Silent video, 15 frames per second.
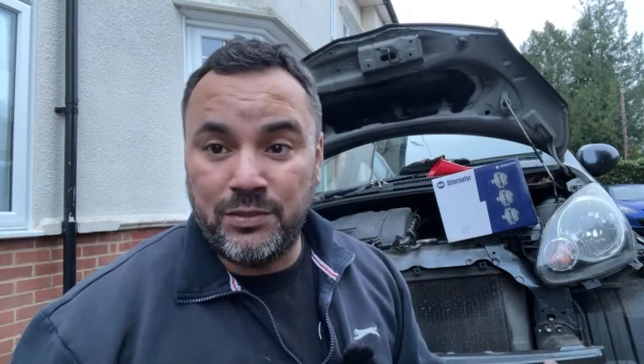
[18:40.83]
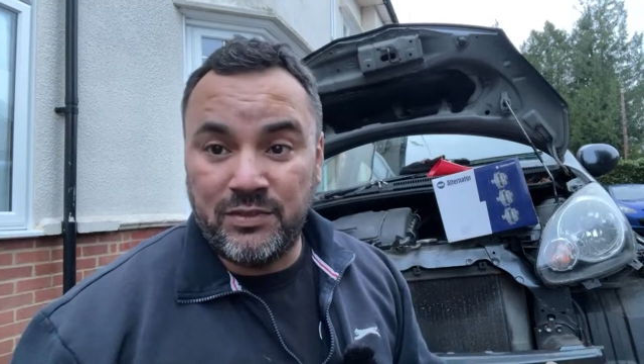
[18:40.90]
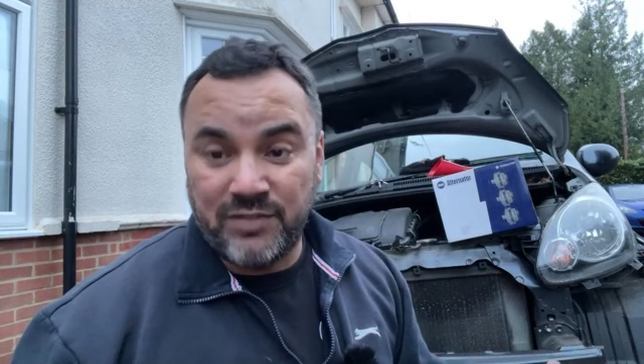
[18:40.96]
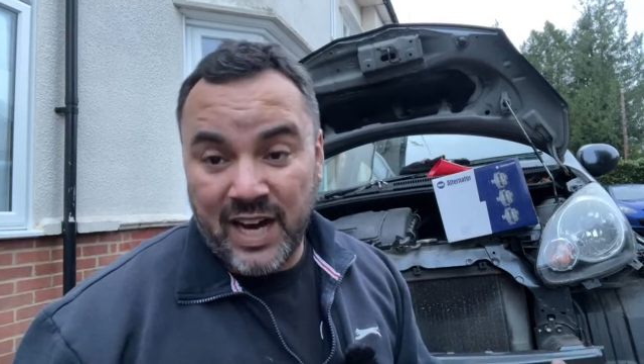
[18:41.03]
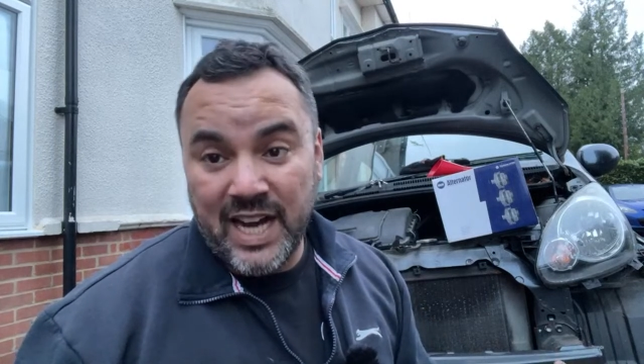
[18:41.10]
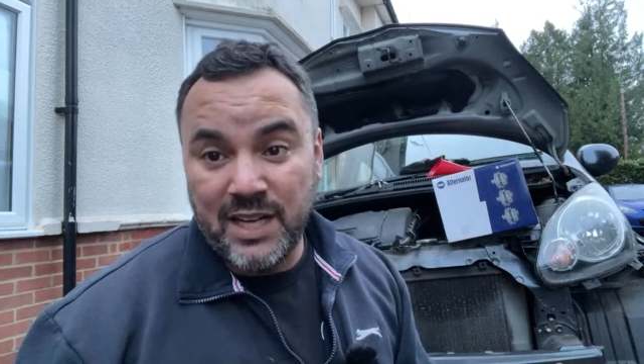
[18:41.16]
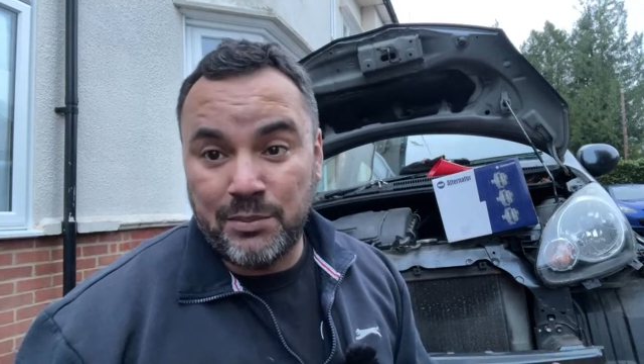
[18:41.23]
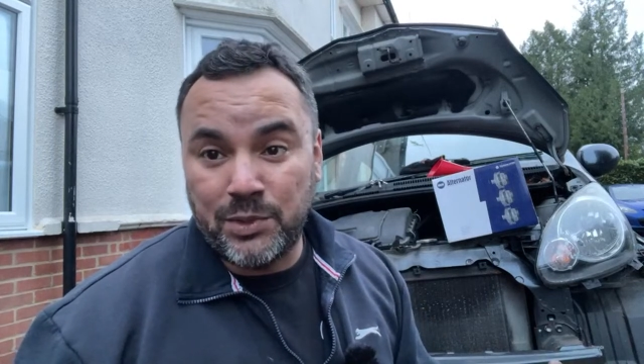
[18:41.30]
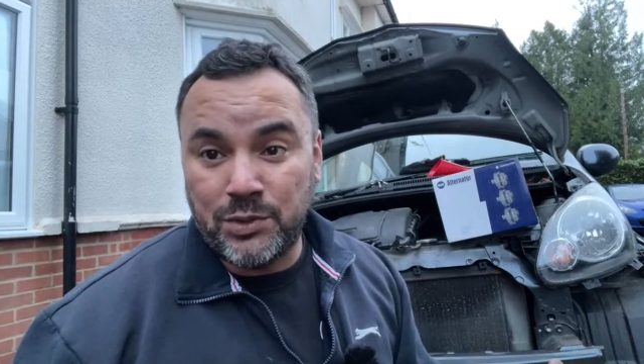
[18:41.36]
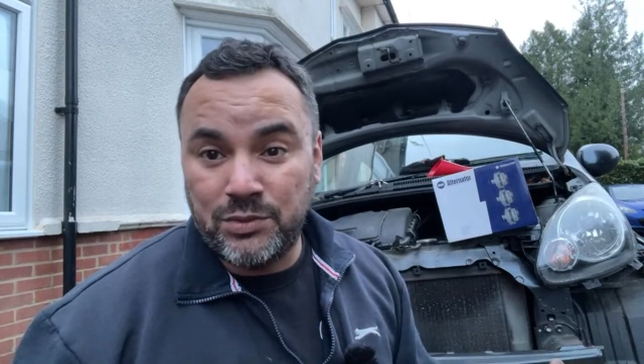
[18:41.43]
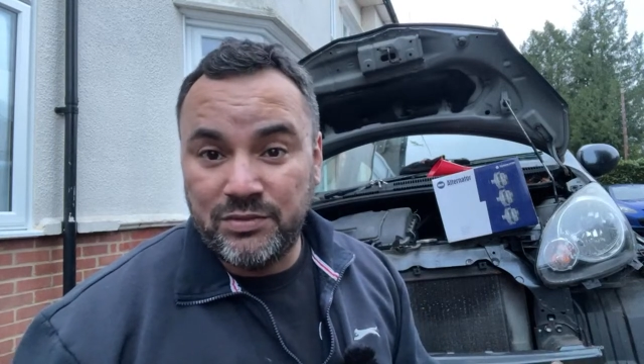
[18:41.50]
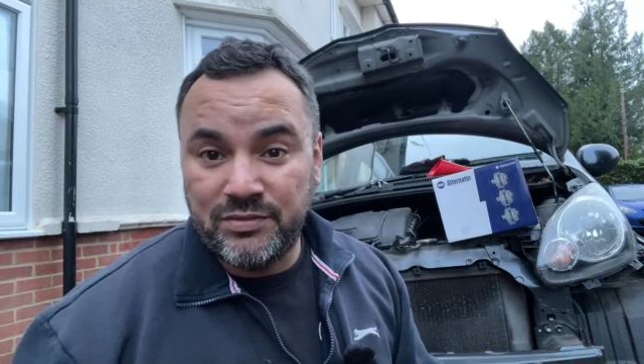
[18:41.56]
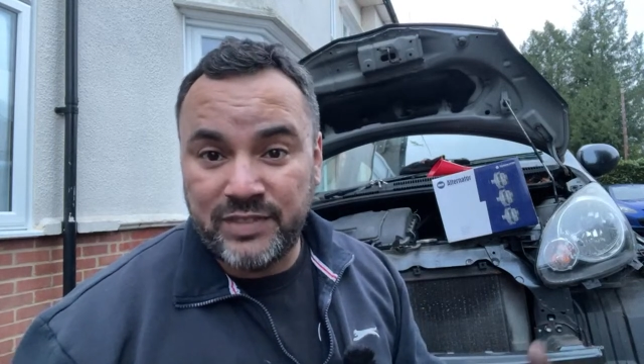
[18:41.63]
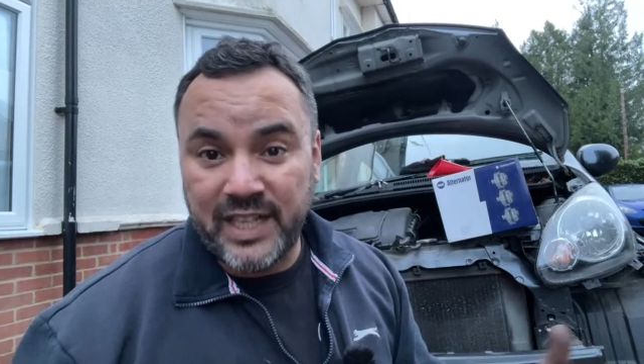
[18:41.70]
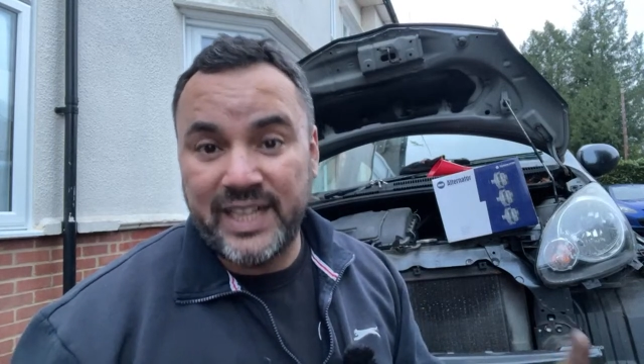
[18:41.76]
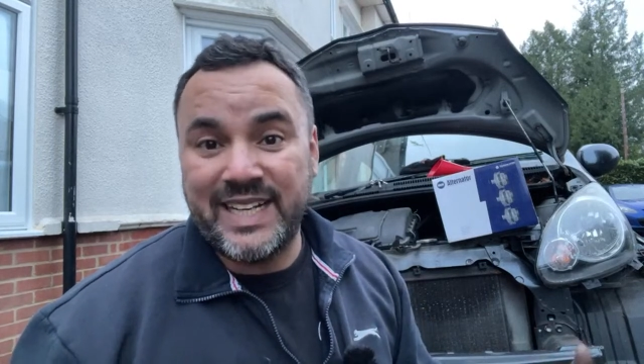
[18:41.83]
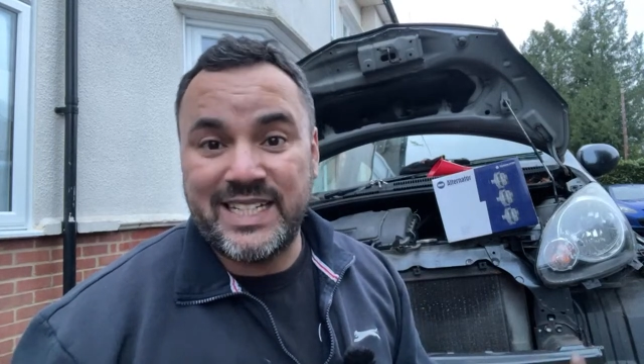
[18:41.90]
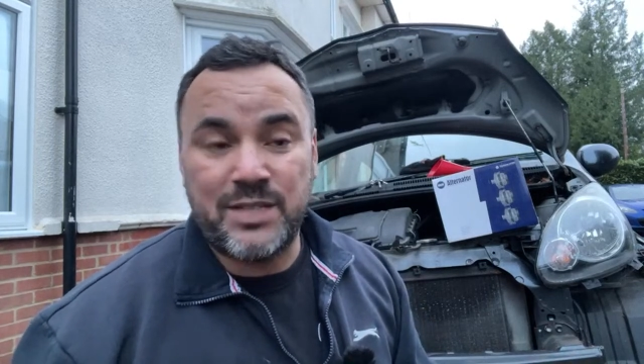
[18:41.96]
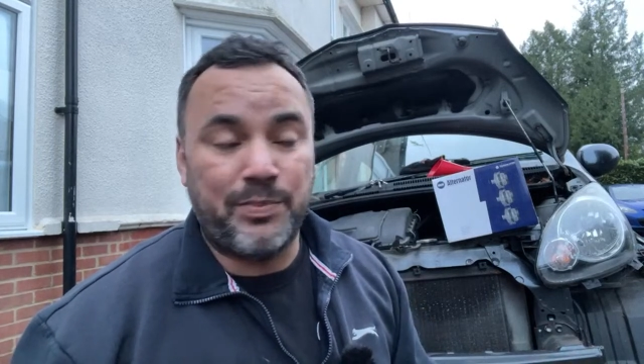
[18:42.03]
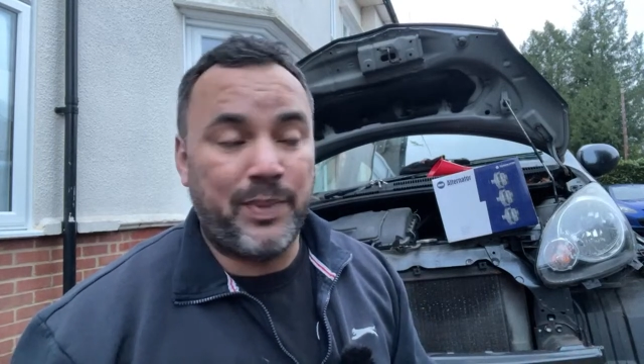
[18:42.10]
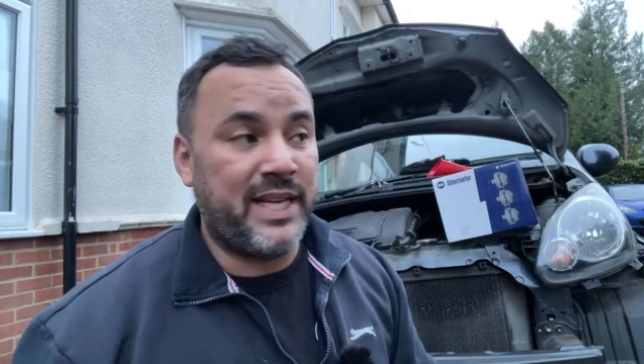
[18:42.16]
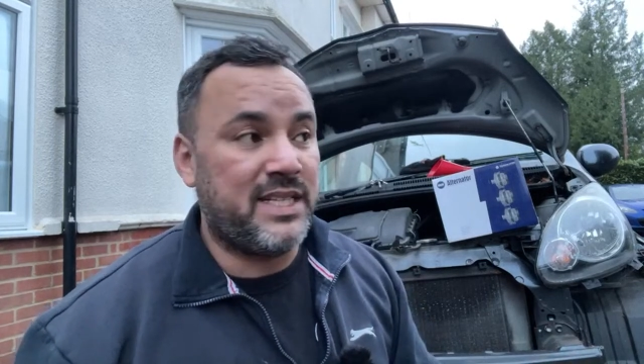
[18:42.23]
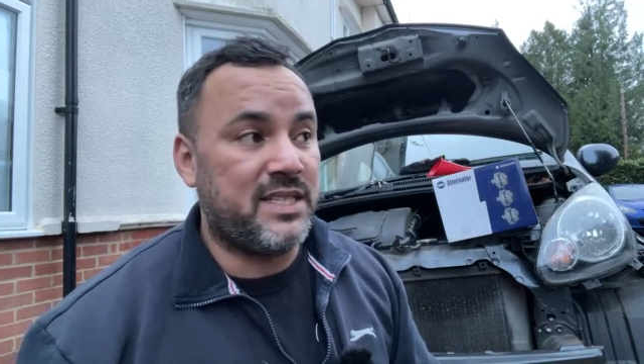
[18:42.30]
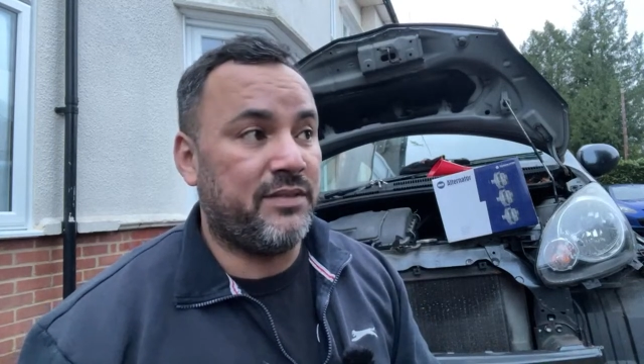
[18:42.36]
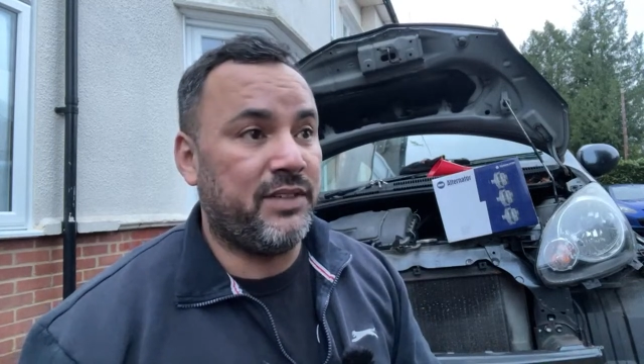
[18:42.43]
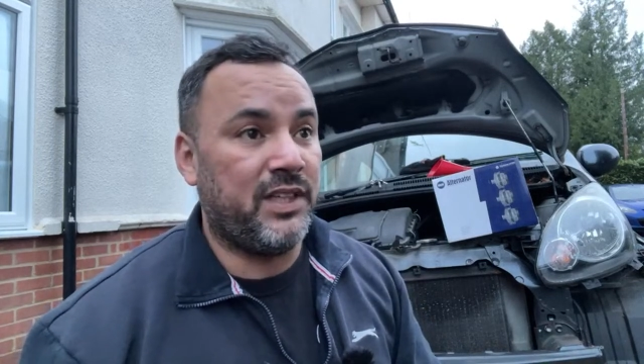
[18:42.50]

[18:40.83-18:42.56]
valuable, very expensive,